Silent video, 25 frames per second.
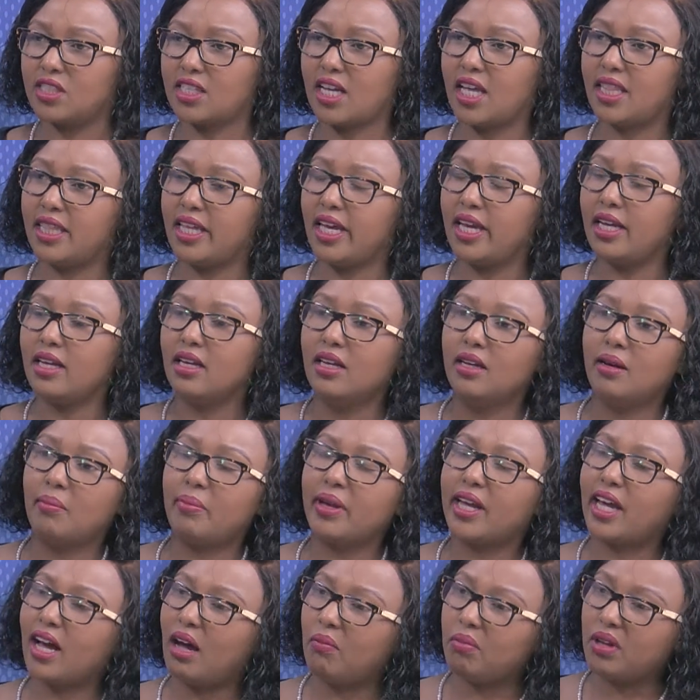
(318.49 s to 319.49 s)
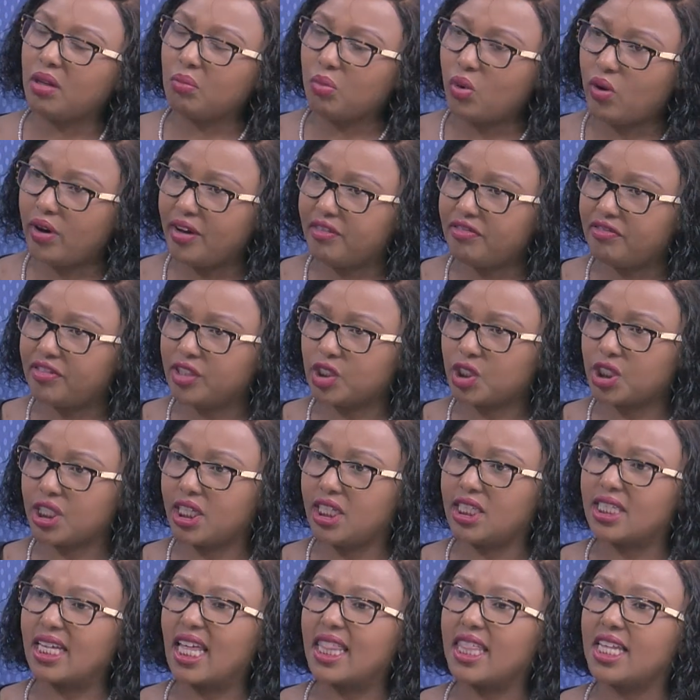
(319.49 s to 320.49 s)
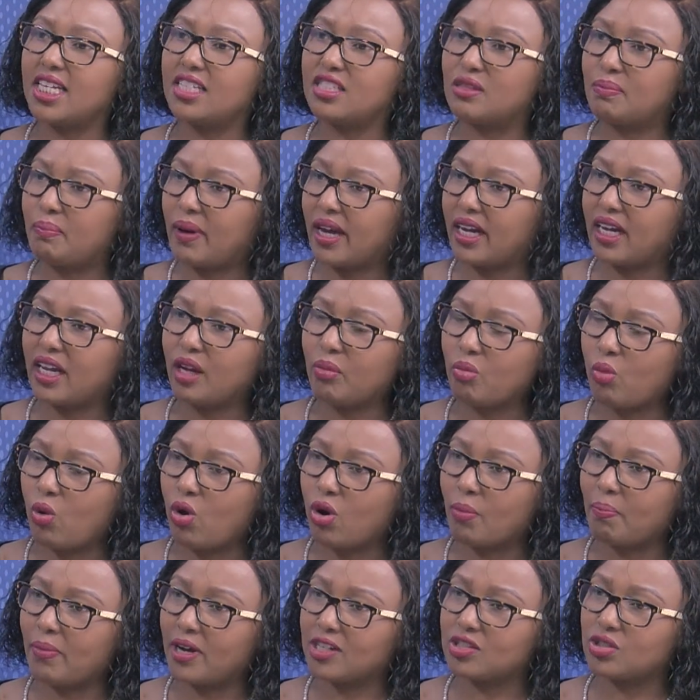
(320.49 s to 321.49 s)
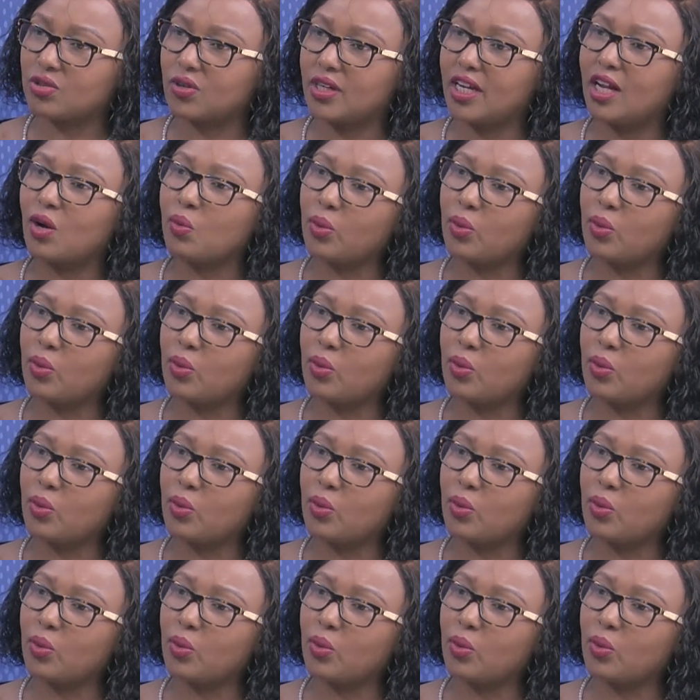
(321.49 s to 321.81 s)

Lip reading: Are they becoming more efficient? Are they spending more on personnel?